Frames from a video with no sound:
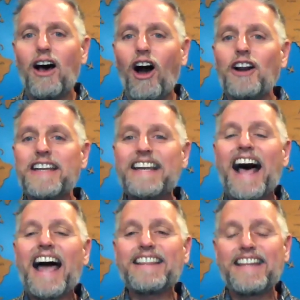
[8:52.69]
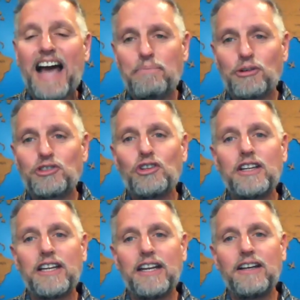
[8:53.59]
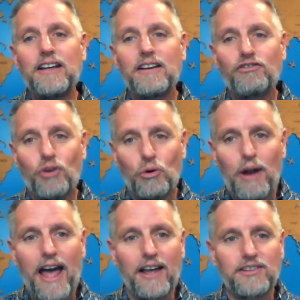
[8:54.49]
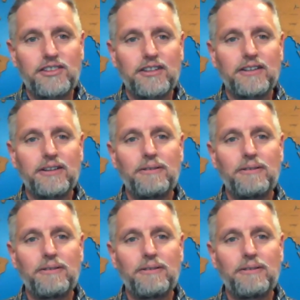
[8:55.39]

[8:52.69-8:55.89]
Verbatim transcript: are denied the opportunity for rest.